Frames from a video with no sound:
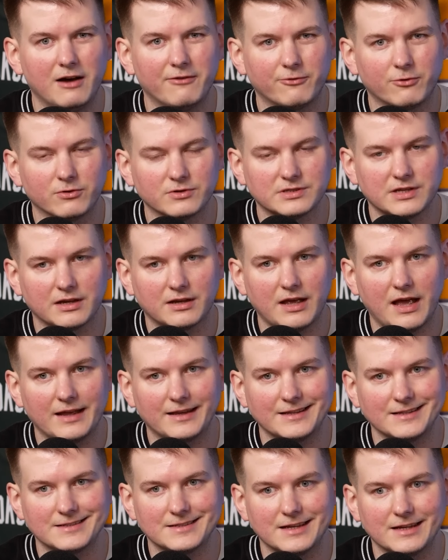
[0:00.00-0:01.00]
Of course,
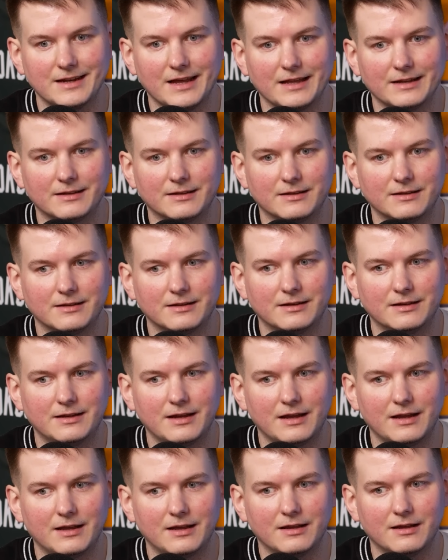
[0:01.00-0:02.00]
I can say that
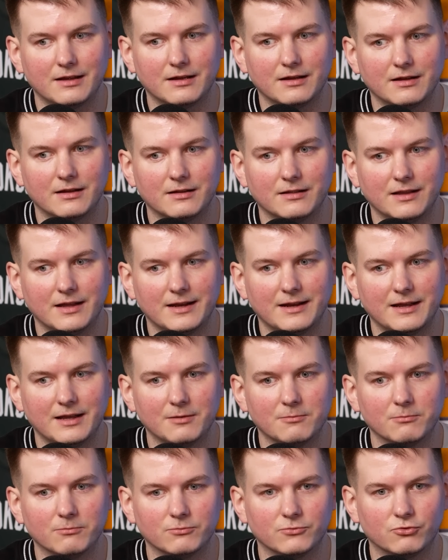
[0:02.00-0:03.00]
they let
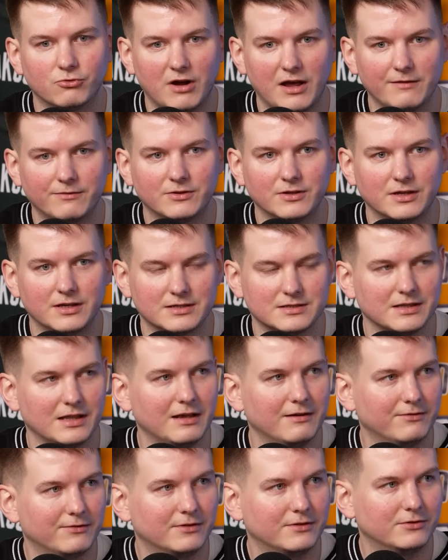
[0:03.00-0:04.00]
him drive to his
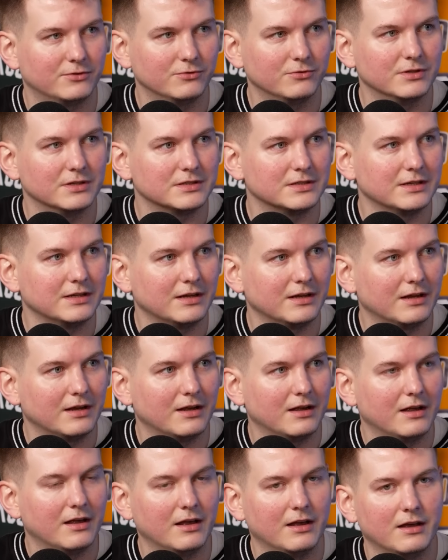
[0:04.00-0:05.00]
left too easy.
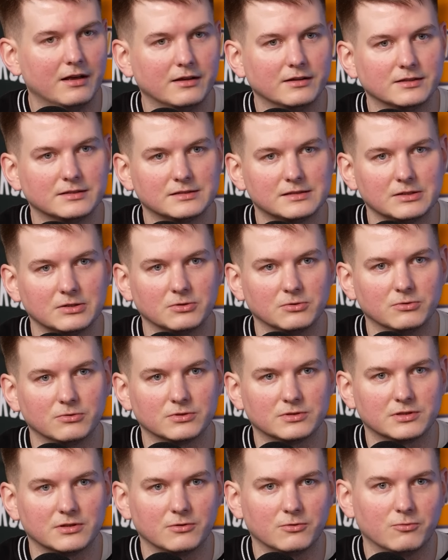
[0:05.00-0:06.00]
So
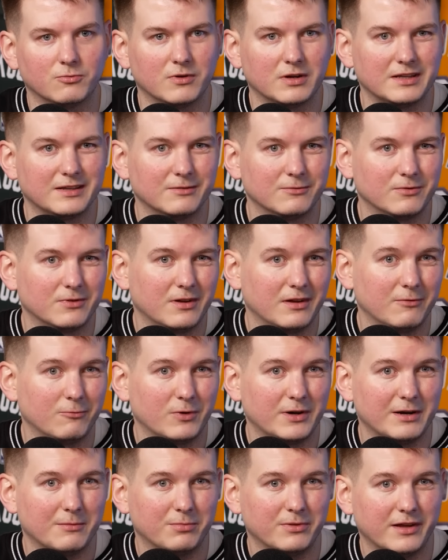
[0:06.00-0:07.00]

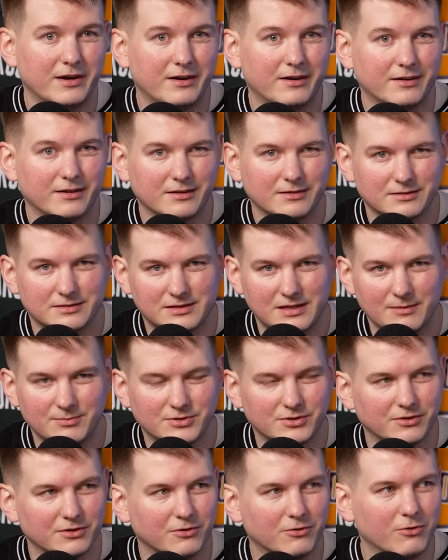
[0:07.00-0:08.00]
when a player
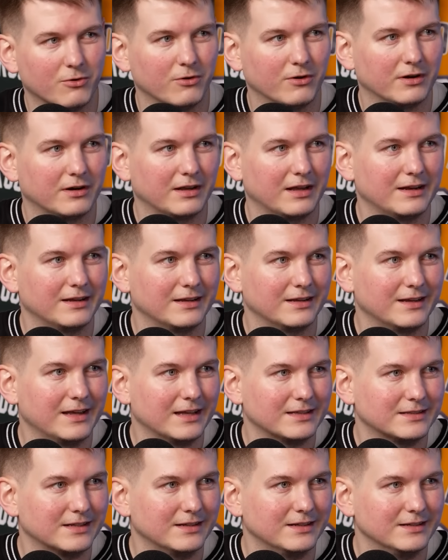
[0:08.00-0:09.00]
steps on the court and he
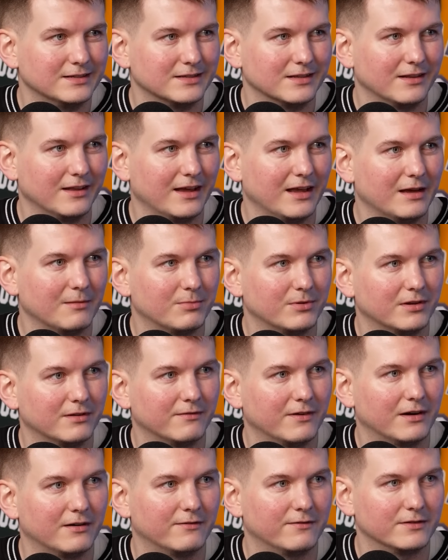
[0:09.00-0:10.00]
gets an easy layup in
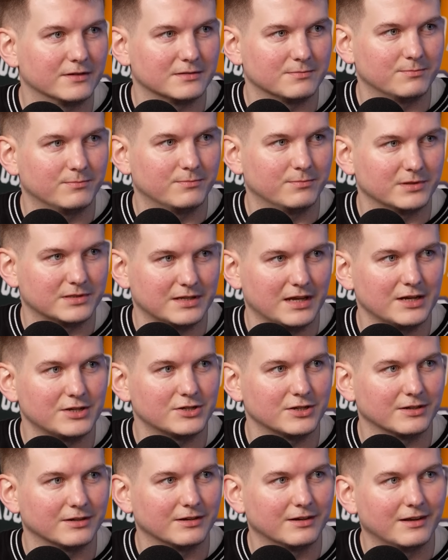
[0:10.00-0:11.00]
the very first
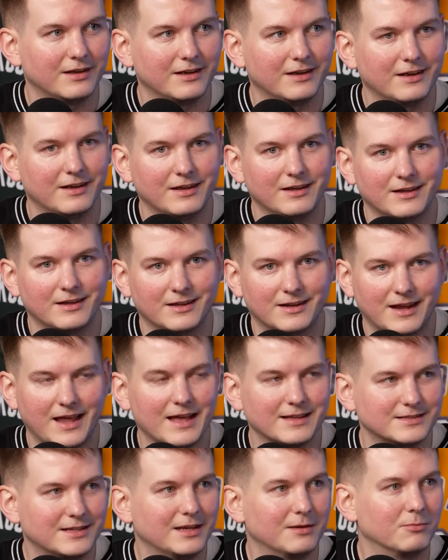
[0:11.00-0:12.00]
possession, it
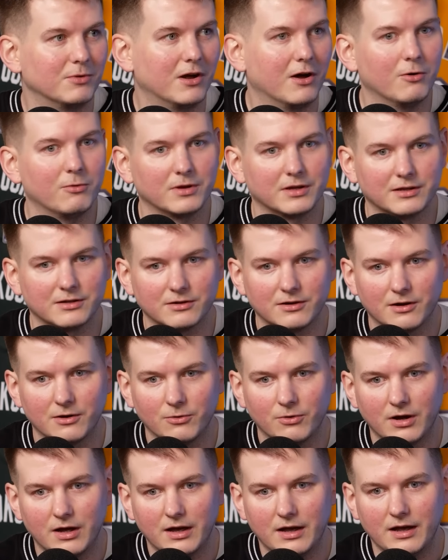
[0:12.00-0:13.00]
gets him going, you
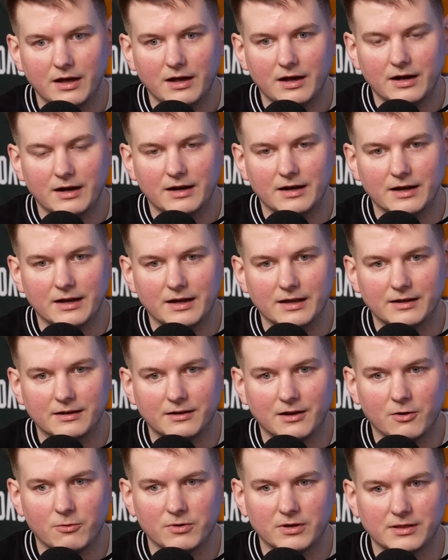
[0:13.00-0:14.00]
know?
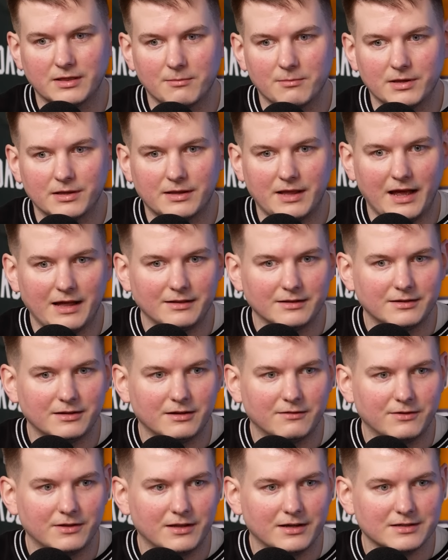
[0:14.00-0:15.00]
And knowing the
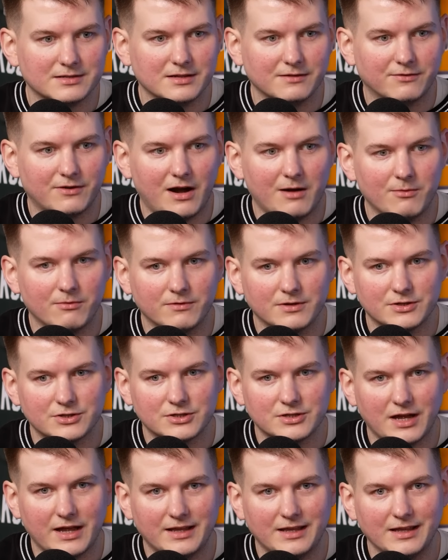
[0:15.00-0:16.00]
mentality of Aleksa
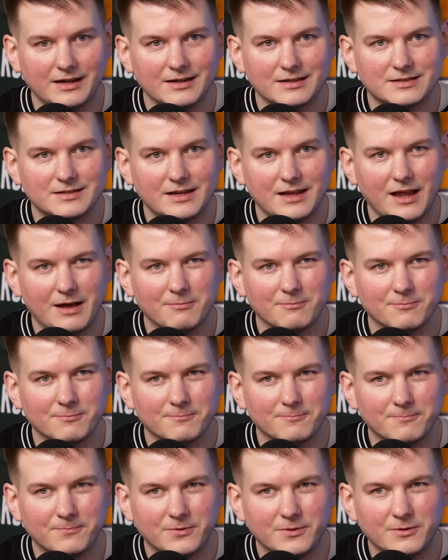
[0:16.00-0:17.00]
Avramović, I cannot say
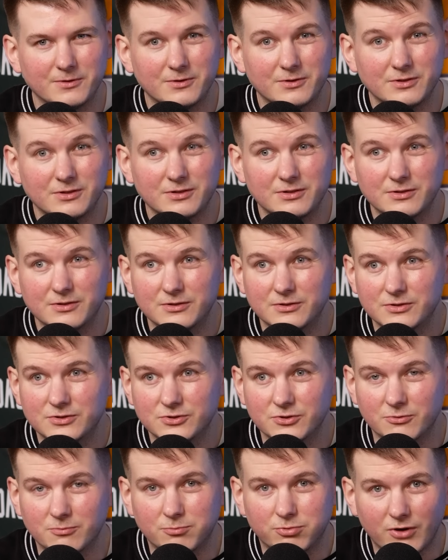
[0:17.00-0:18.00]
I'm
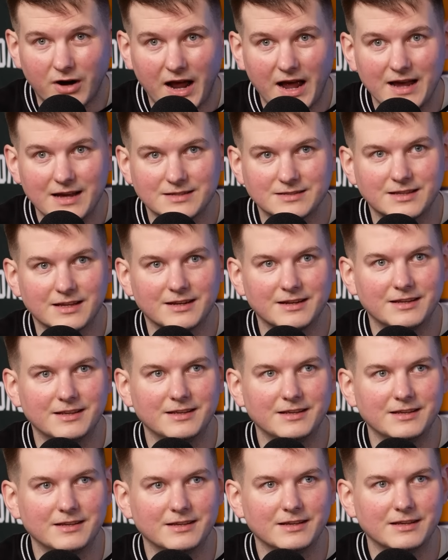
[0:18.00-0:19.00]
surprised that
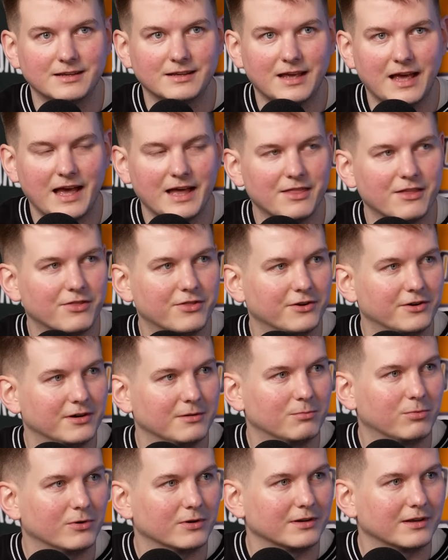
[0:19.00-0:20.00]
he had a
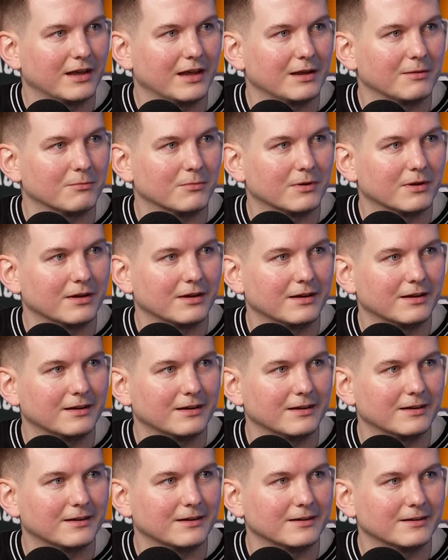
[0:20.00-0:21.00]
30-point game.
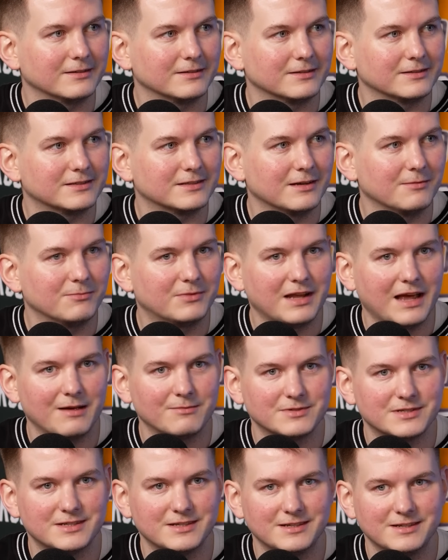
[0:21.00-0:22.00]

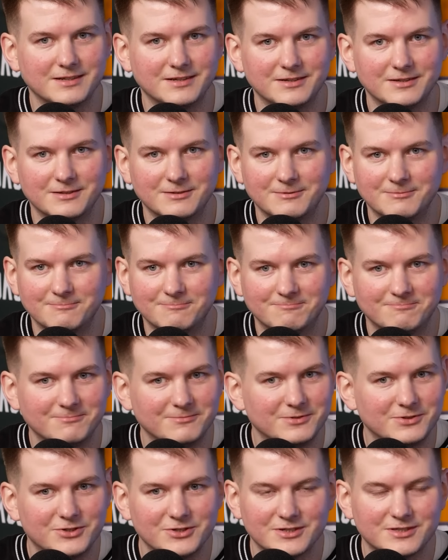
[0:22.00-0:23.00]
Sometimes he
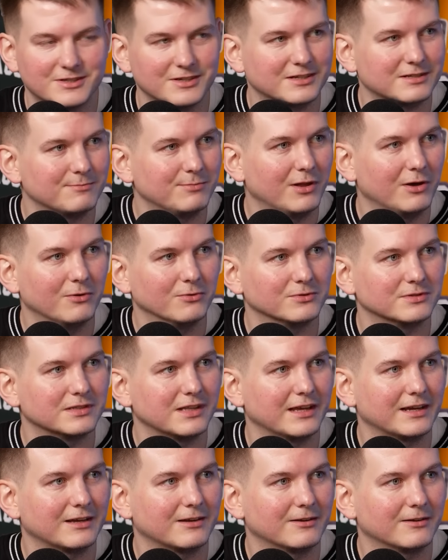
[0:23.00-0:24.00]
just
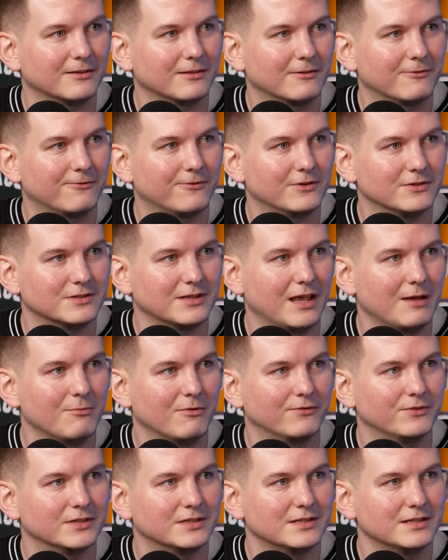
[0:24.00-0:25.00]
explodes, like the first
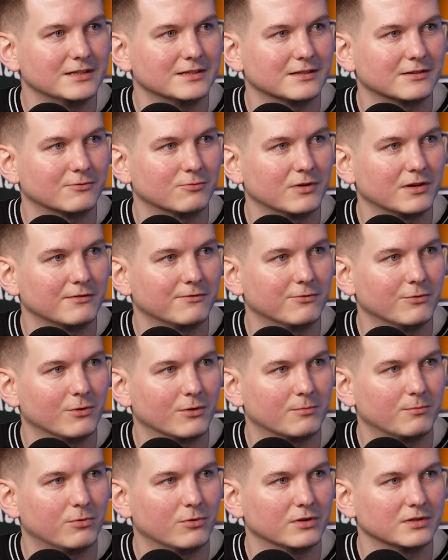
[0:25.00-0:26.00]
game of the season,
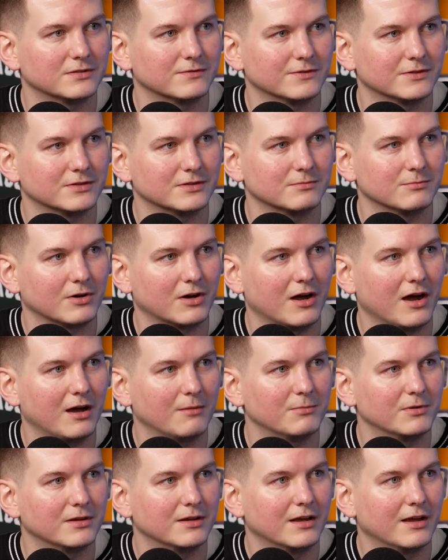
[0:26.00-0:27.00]
24 points versus
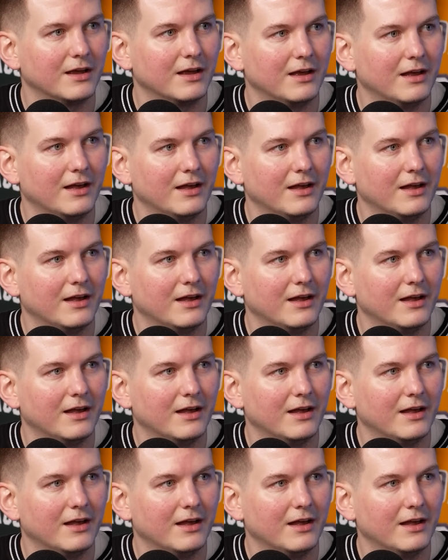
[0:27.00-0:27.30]
Maccabi.